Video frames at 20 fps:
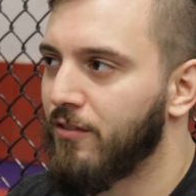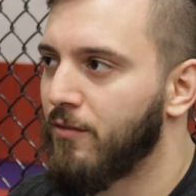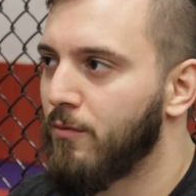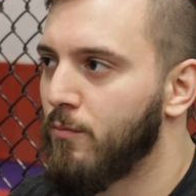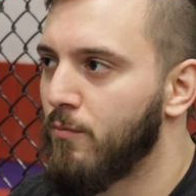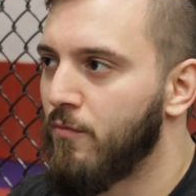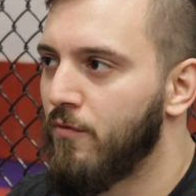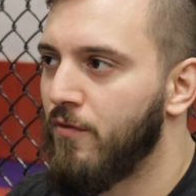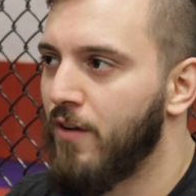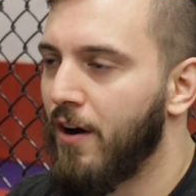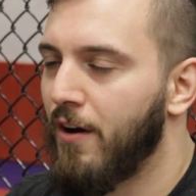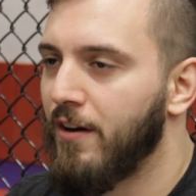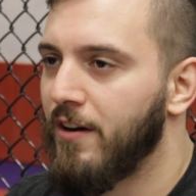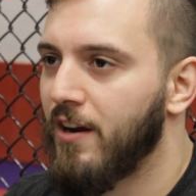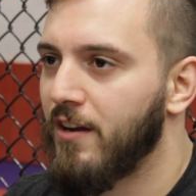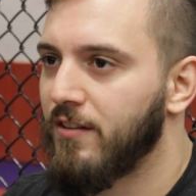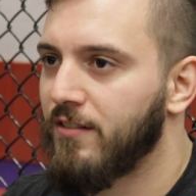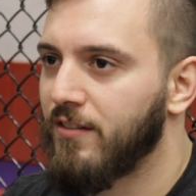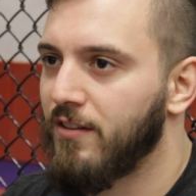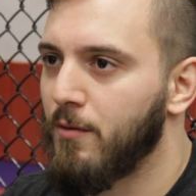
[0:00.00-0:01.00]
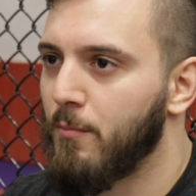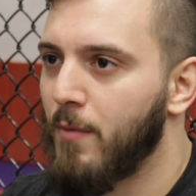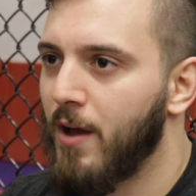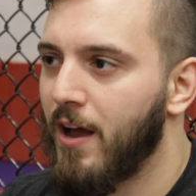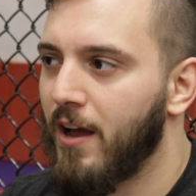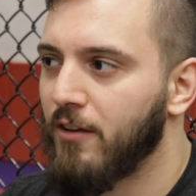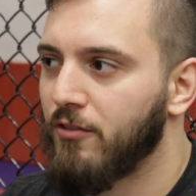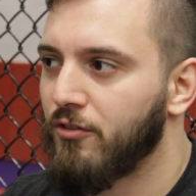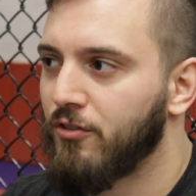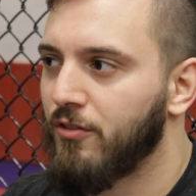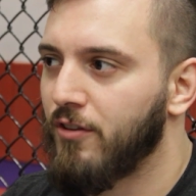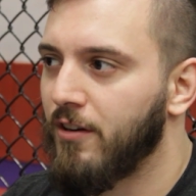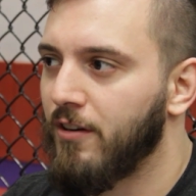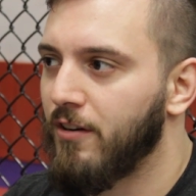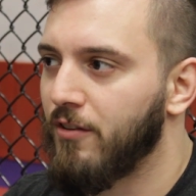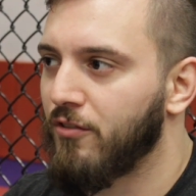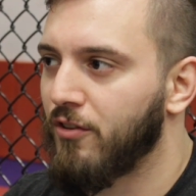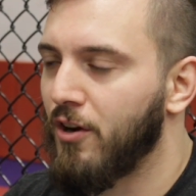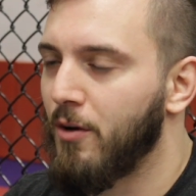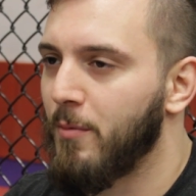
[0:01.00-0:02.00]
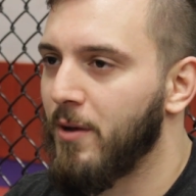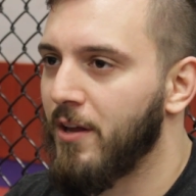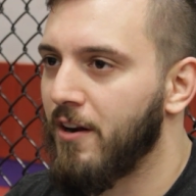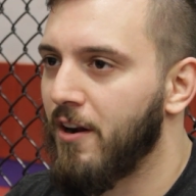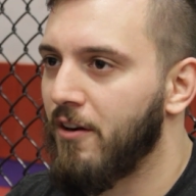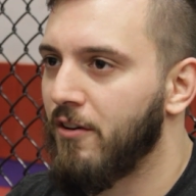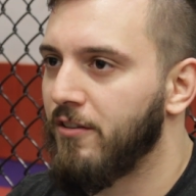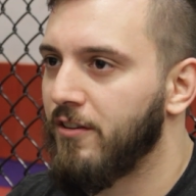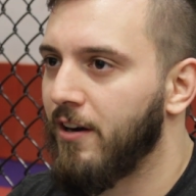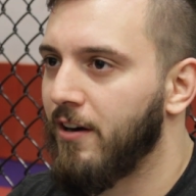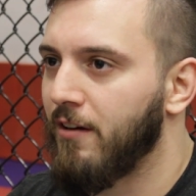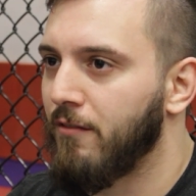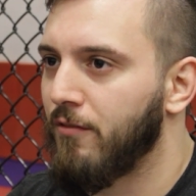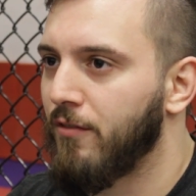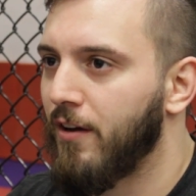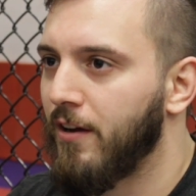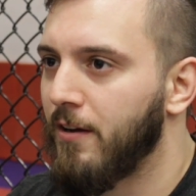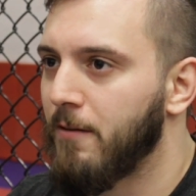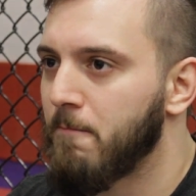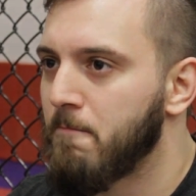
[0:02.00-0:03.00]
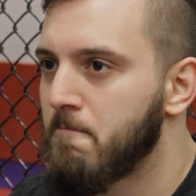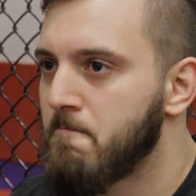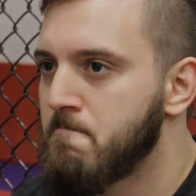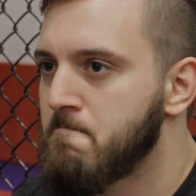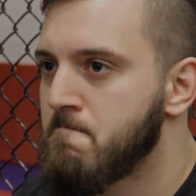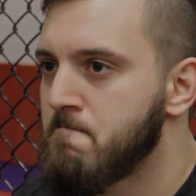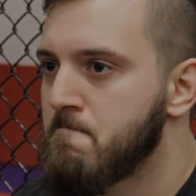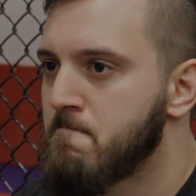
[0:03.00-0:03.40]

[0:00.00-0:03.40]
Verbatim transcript: think it's very nicely matched, and it's going to be an entertaining fight.